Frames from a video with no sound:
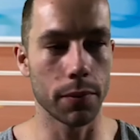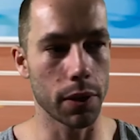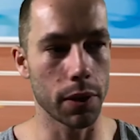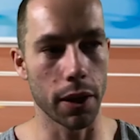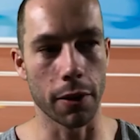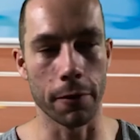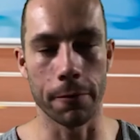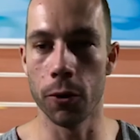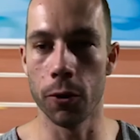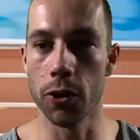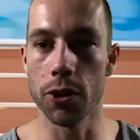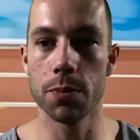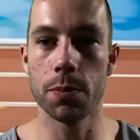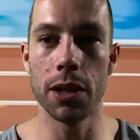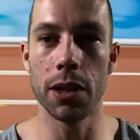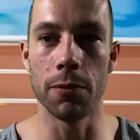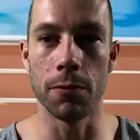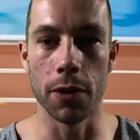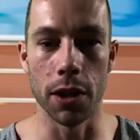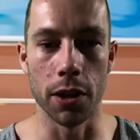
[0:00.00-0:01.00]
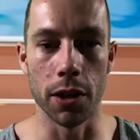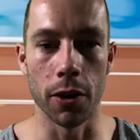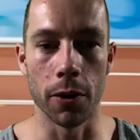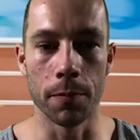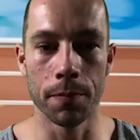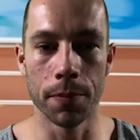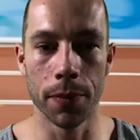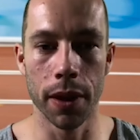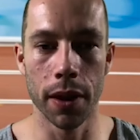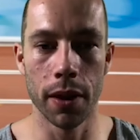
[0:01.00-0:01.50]
like a full speed video
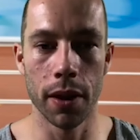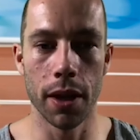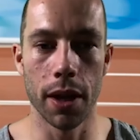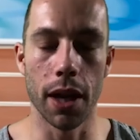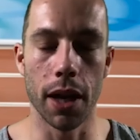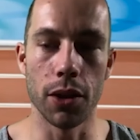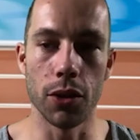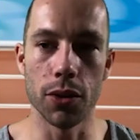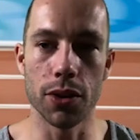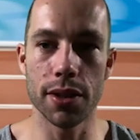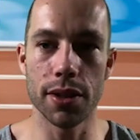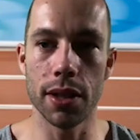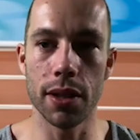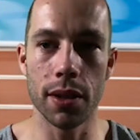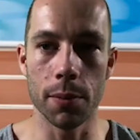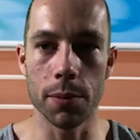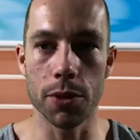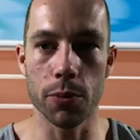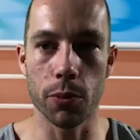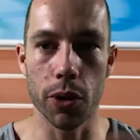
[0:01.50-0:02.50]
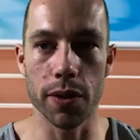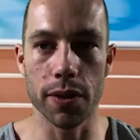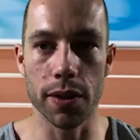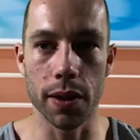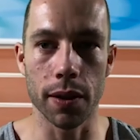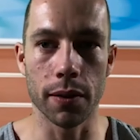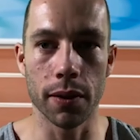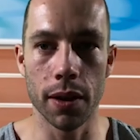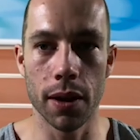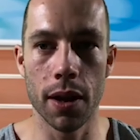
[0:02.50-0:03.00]
and you see them
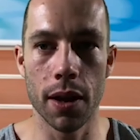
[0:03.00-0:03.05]
sprinting,